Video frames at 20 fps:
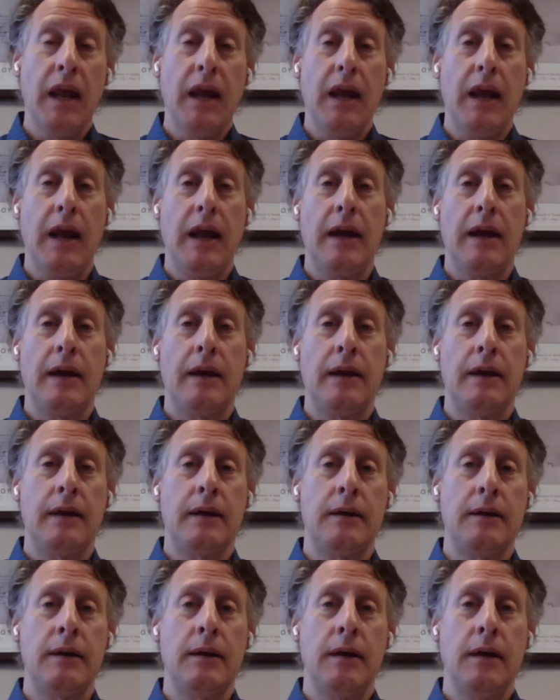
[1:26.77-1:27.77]

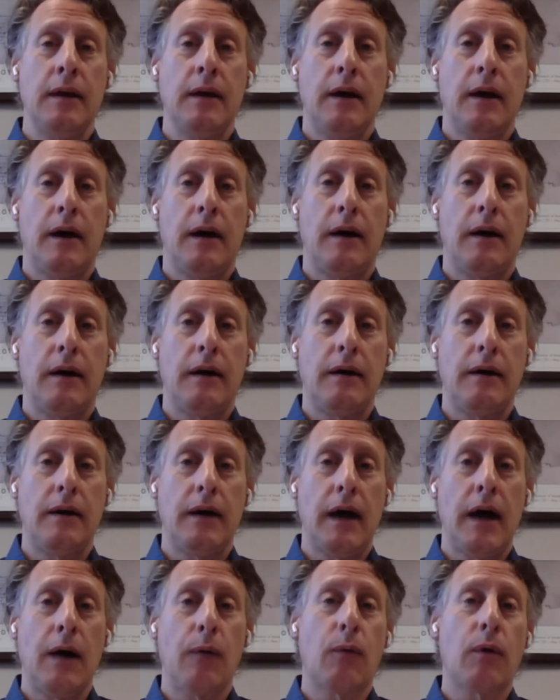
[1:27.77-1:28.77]
and
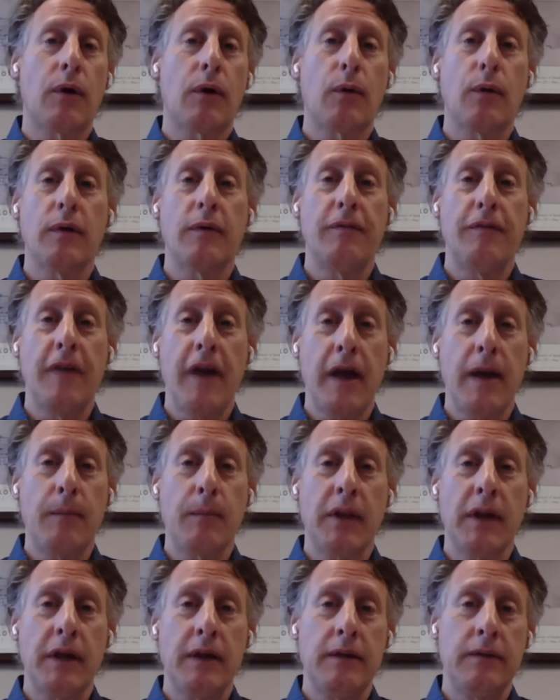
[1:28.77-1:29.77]
I work with
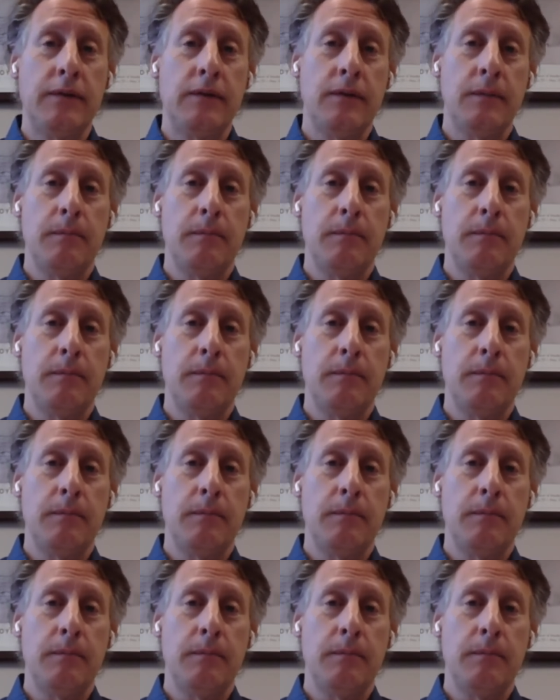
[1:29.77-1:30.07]
families